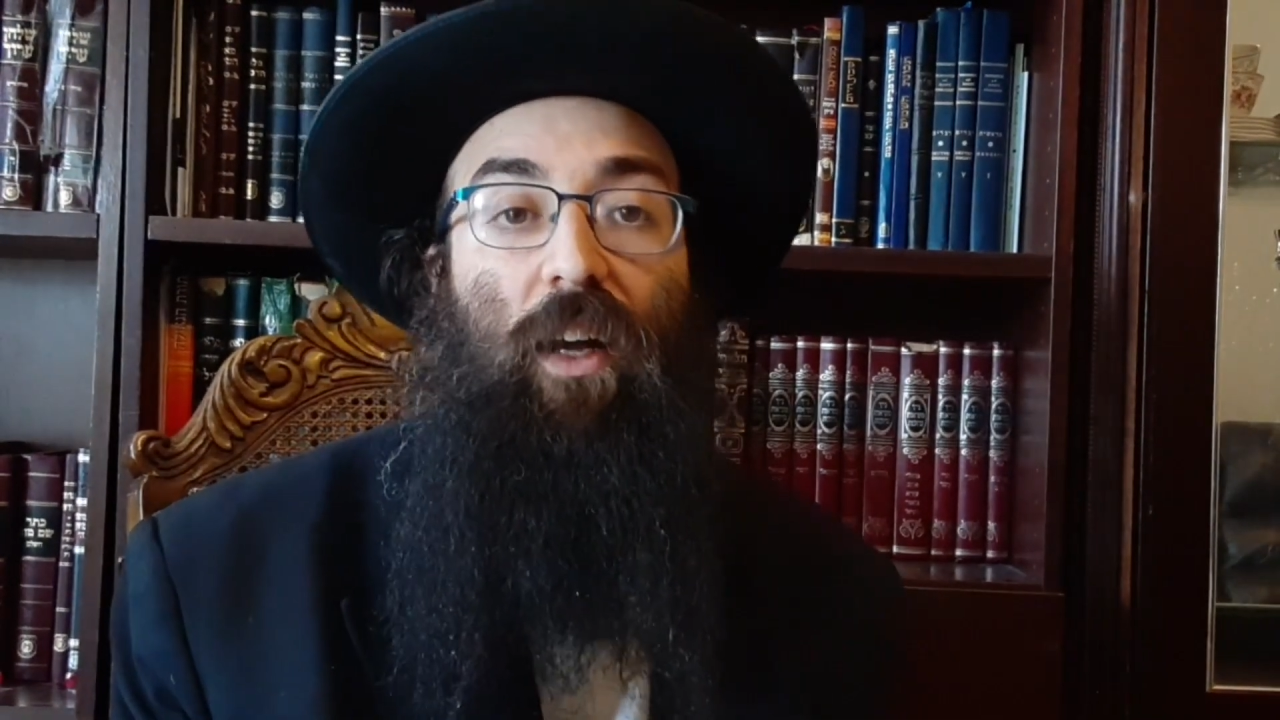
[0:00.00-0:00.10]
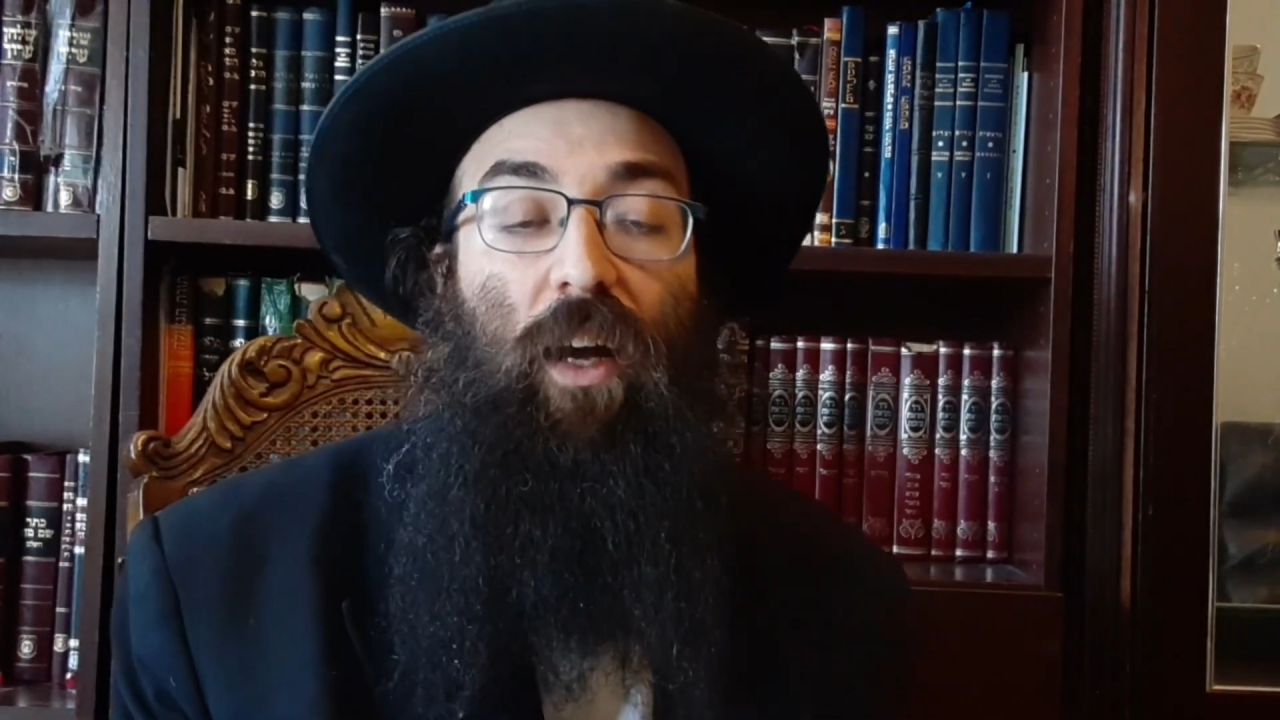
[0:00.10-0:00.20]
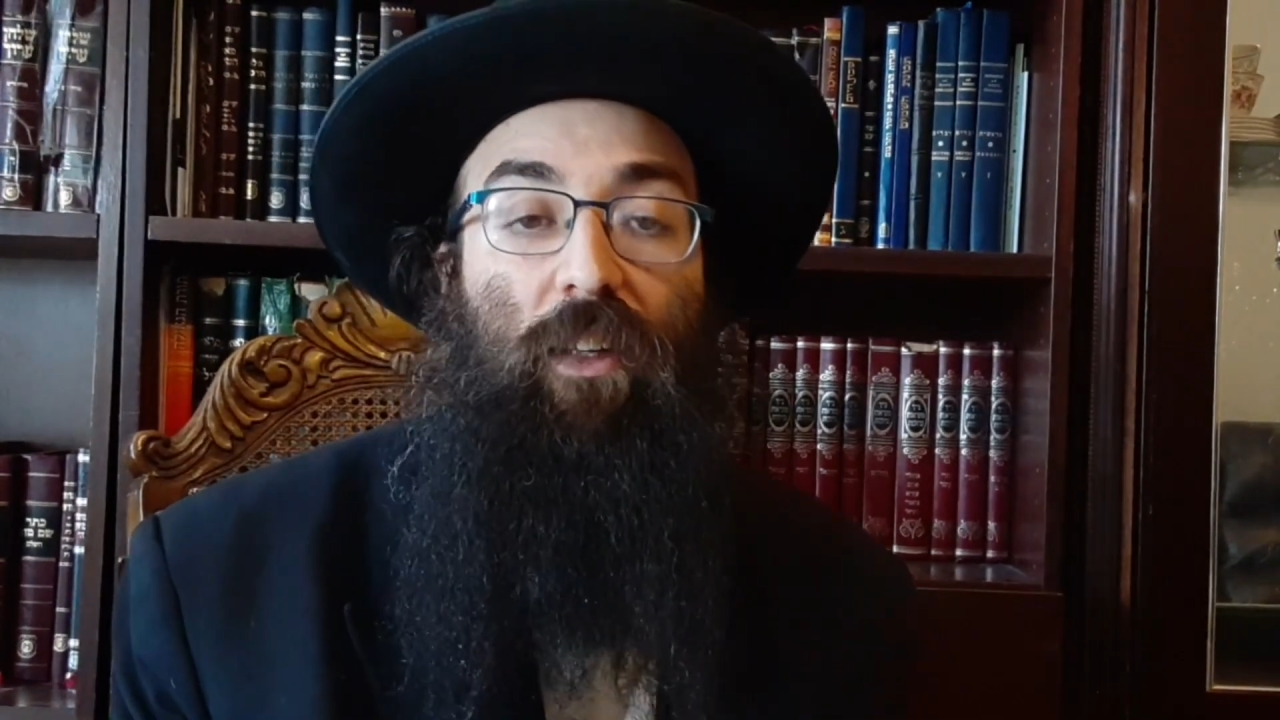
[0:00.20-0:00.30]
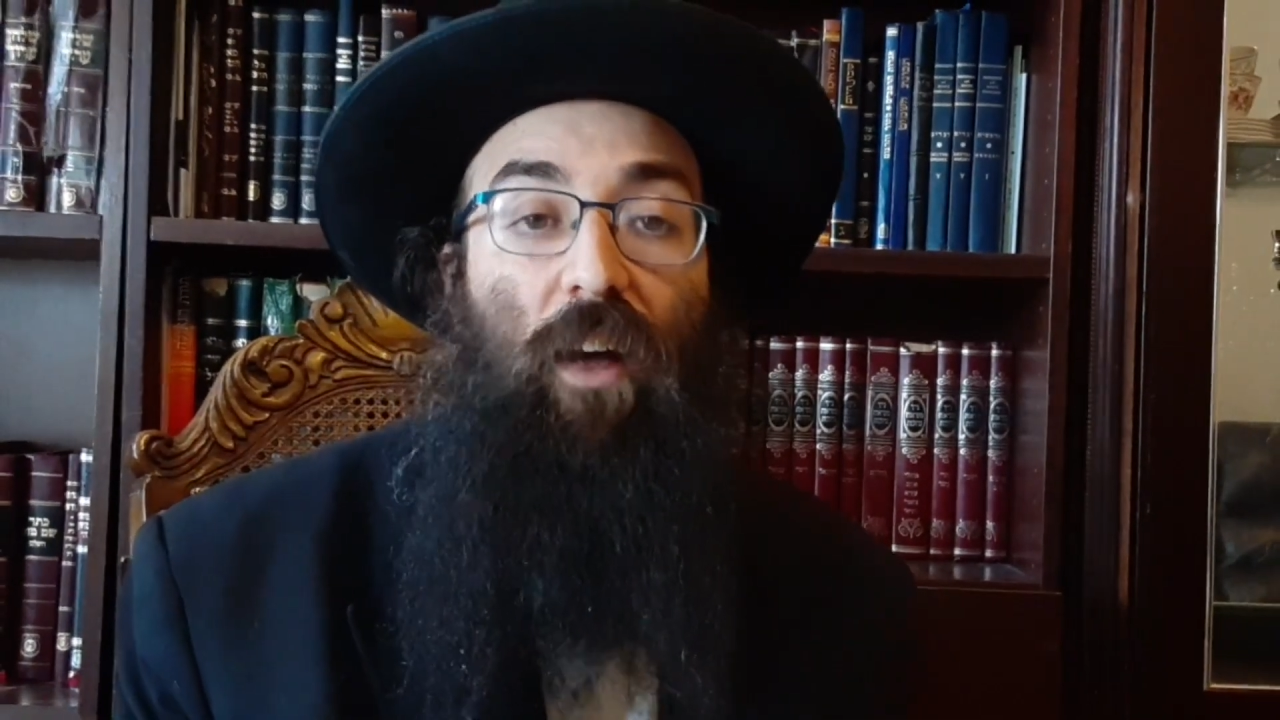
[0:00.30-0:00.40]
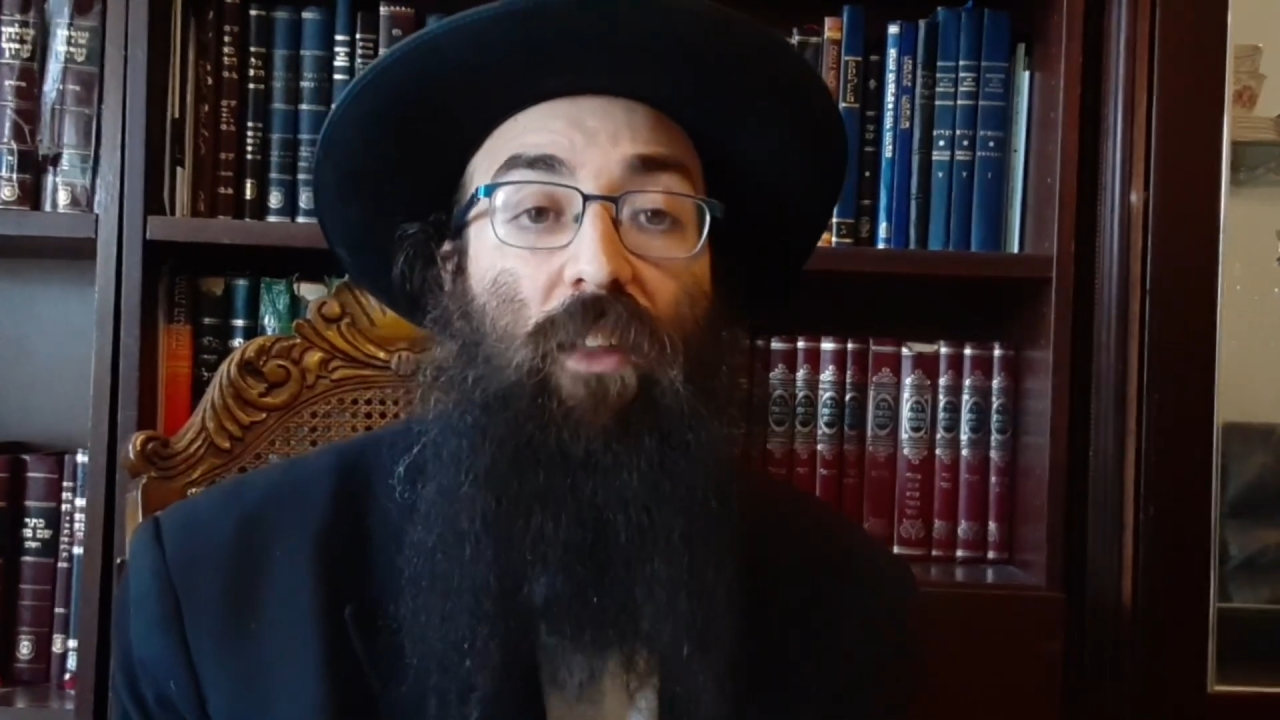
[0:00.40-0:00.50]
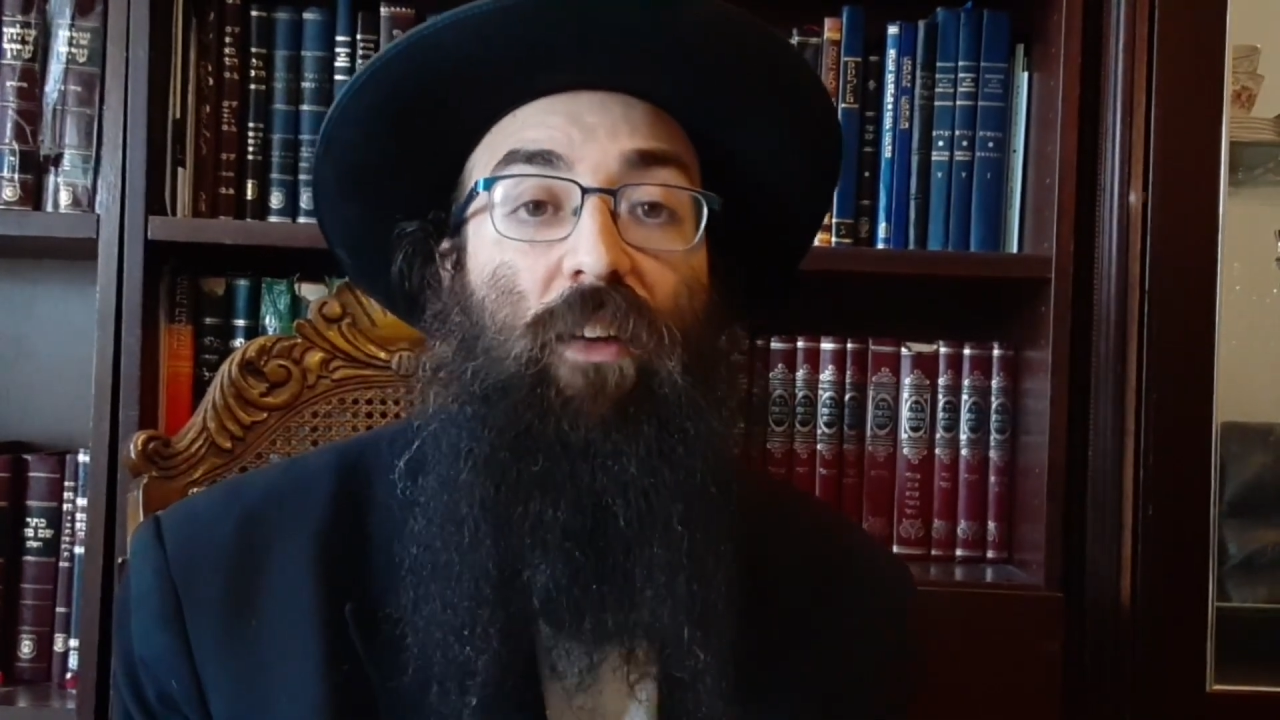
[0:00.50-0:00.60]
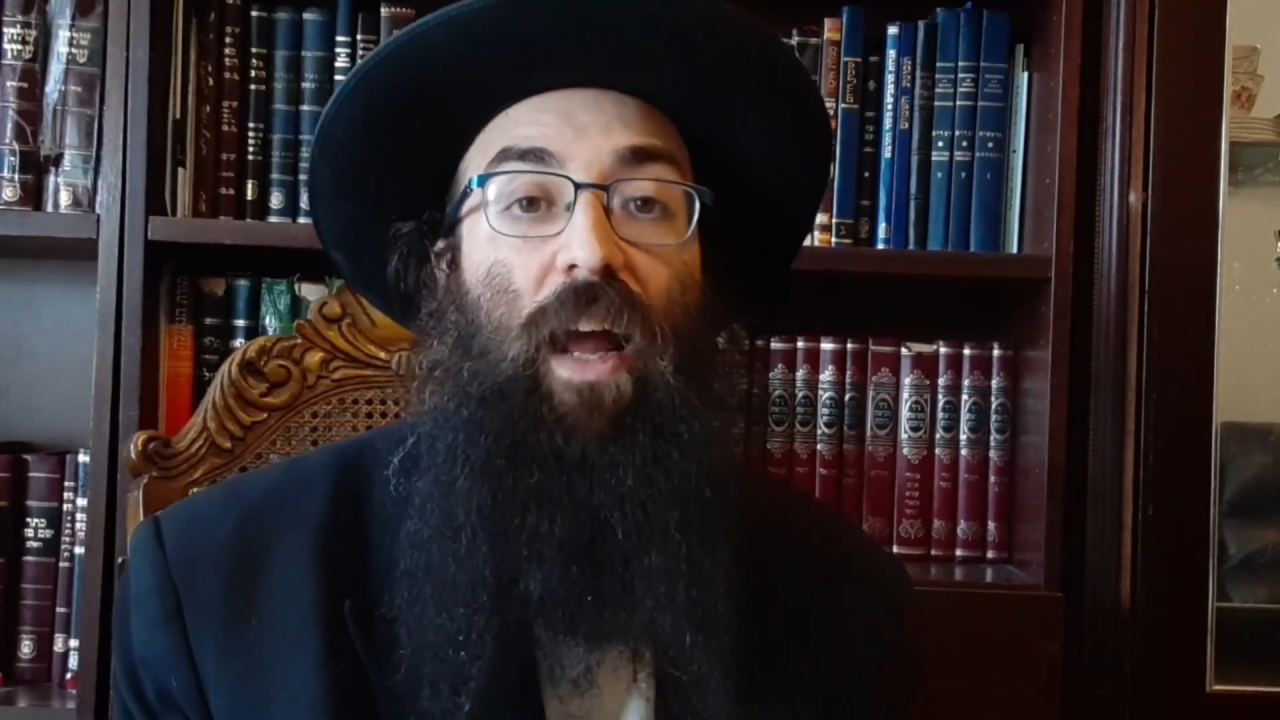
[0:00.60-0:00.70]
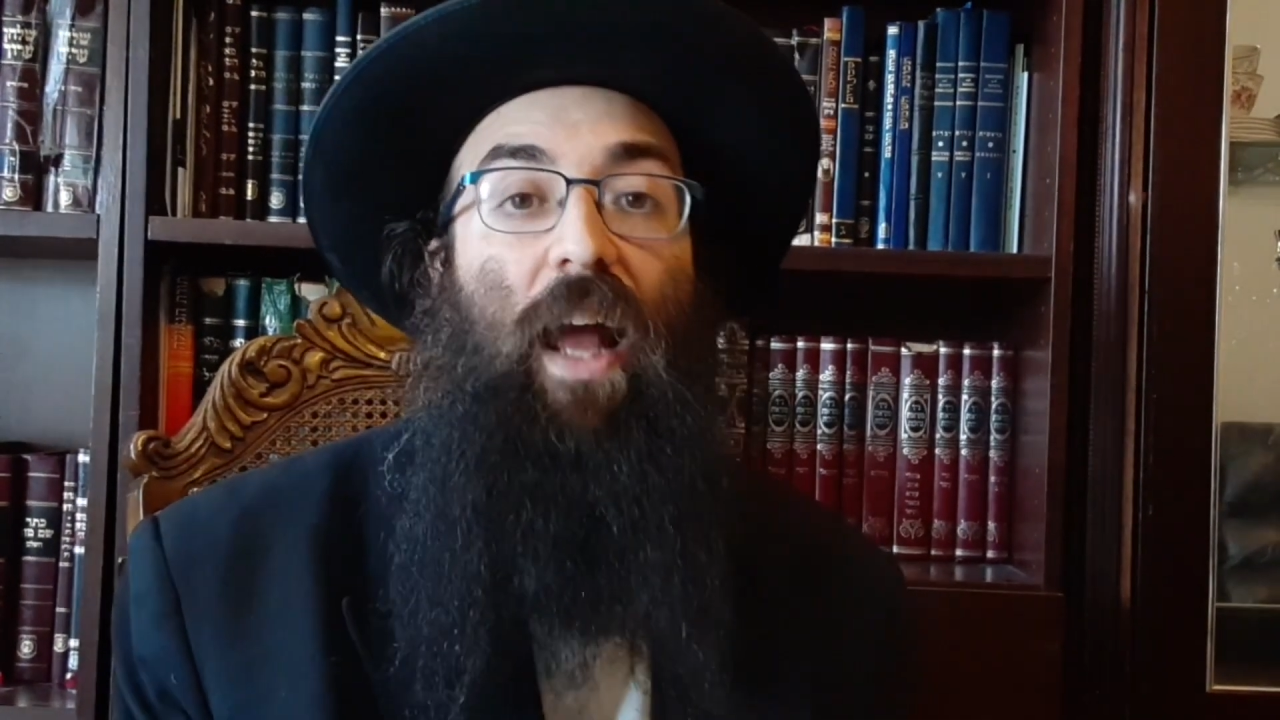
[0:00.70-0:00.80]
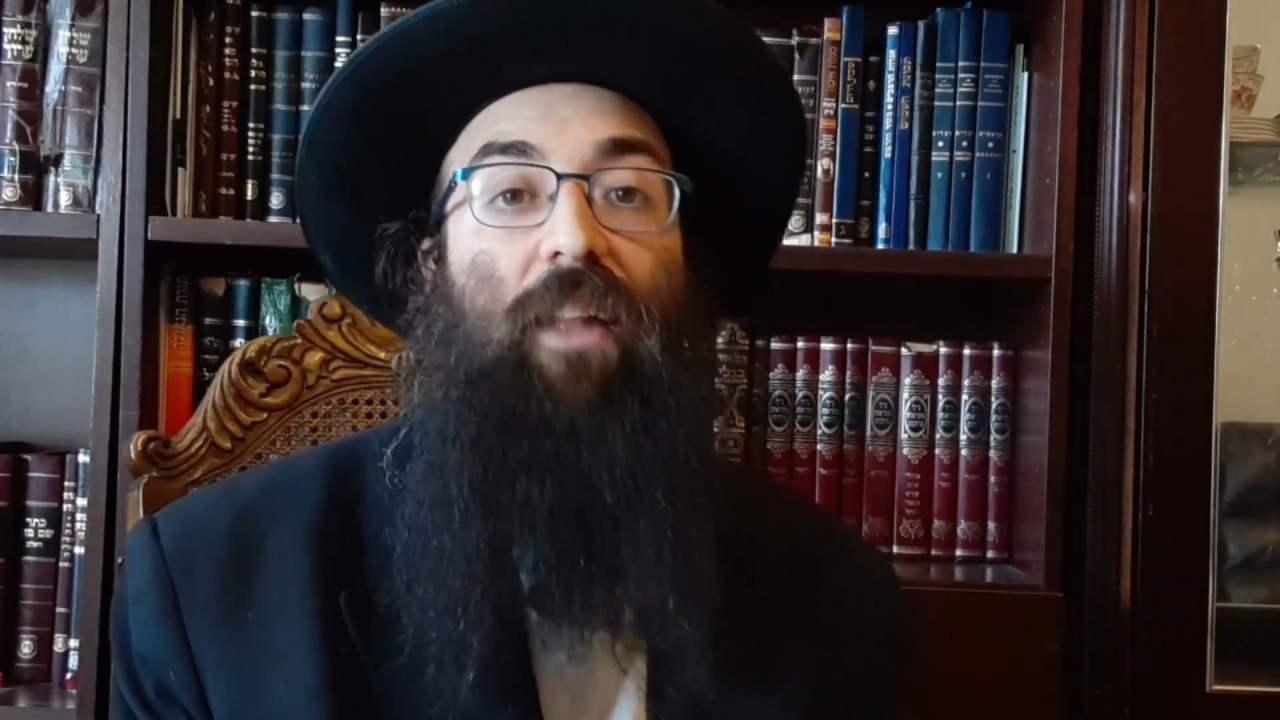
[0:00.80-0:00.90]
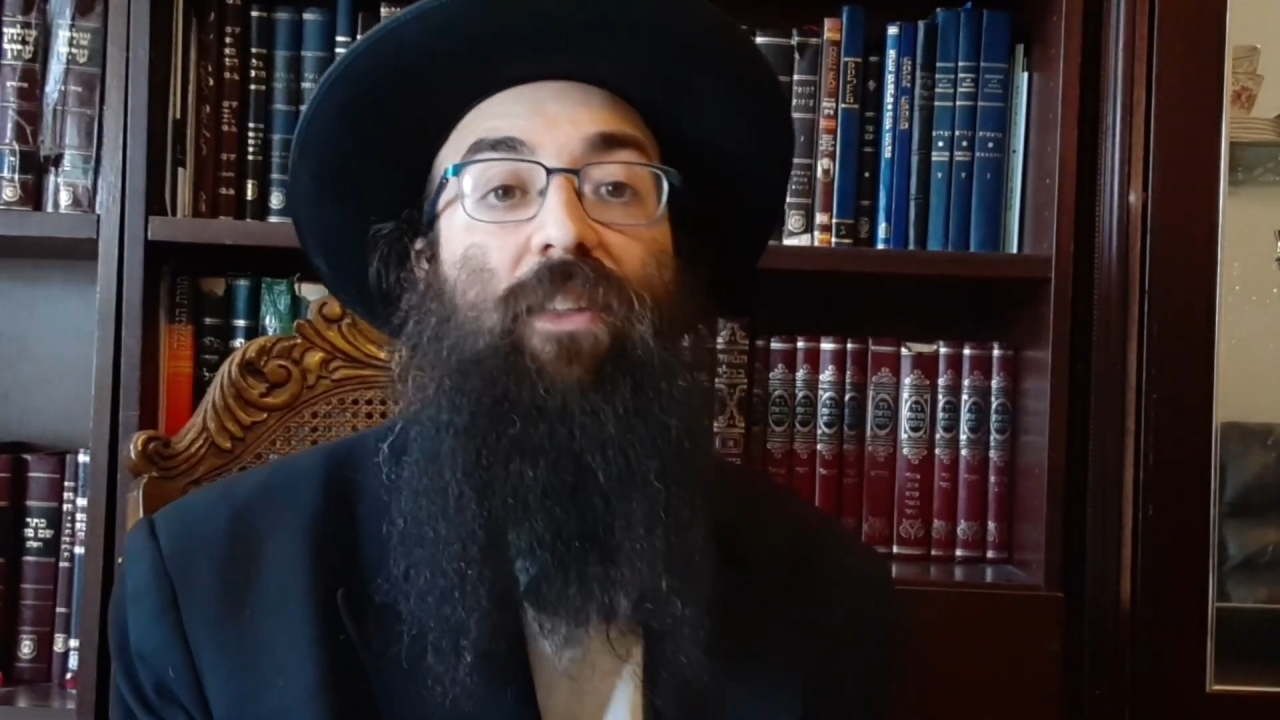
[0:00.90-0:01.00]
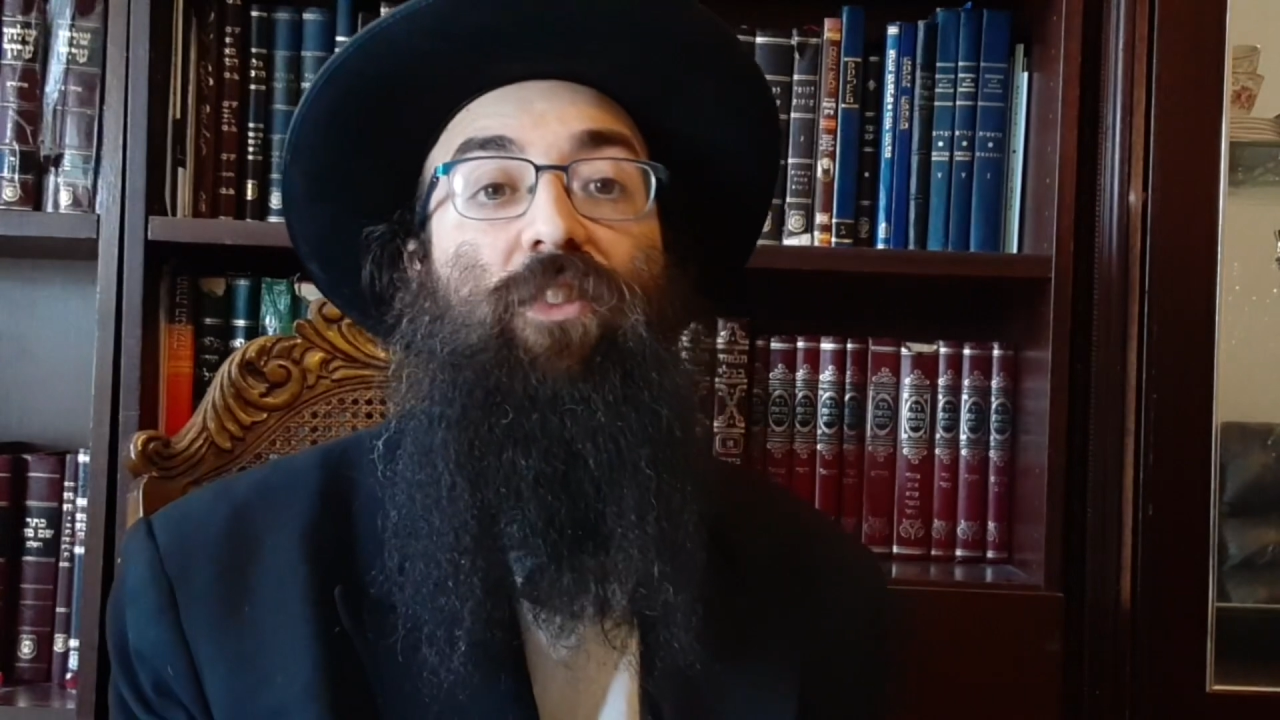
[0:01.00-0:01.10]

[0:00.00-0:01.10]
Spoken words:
On the other hand,